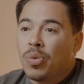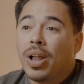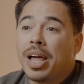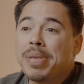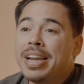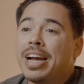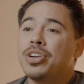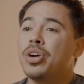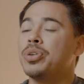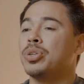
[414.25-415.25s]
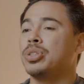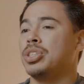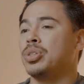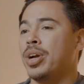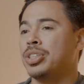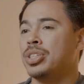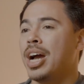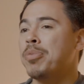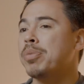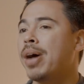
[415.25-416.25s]
And while I may not know your situation,
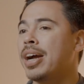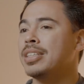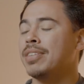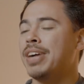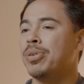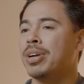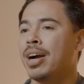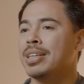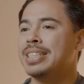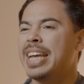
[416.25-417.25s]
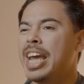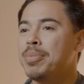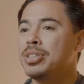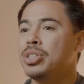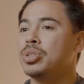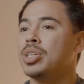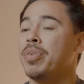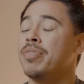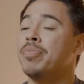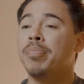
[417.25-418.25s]
I'm reminded of how God came into
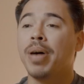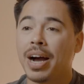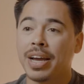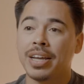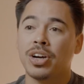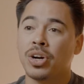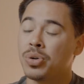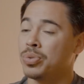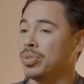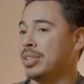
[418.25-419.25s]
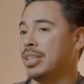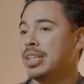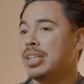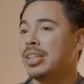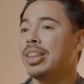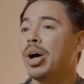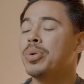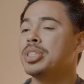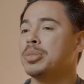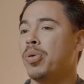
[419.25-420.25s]
some of my own
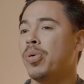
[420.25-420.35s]
lowest